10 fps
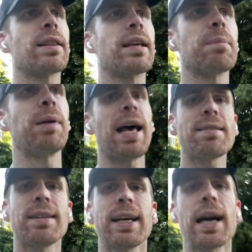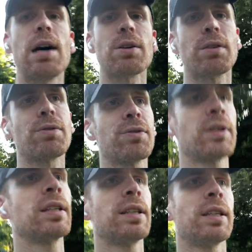the plastic out of,
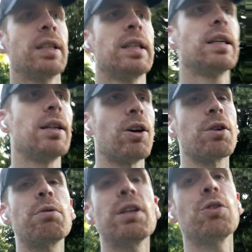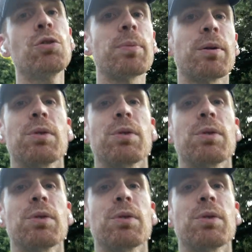or reusable